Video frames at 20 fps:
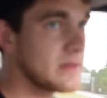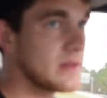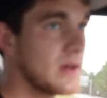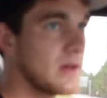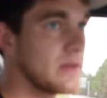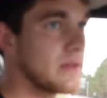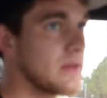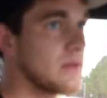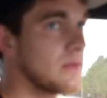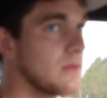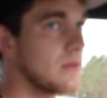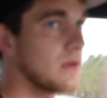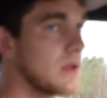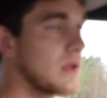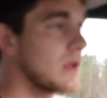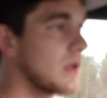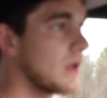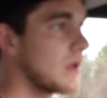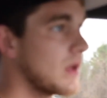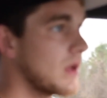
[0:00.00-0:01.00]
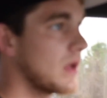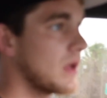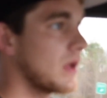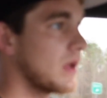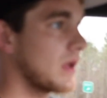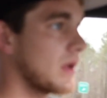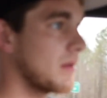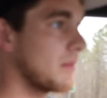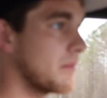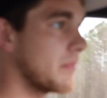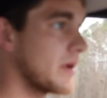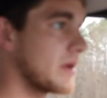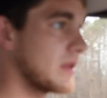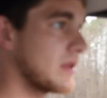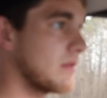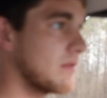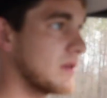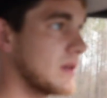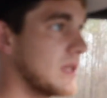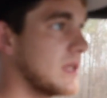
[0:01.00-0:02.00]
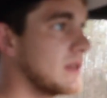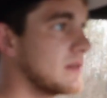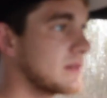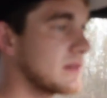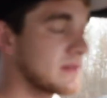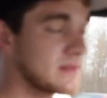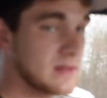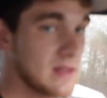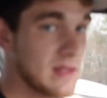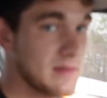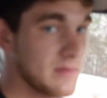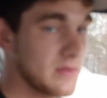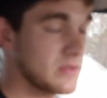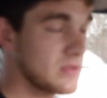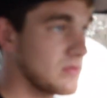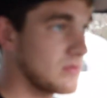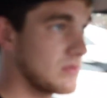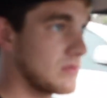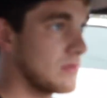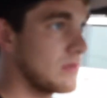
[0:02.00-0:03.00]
tell you, but you need to save it, so do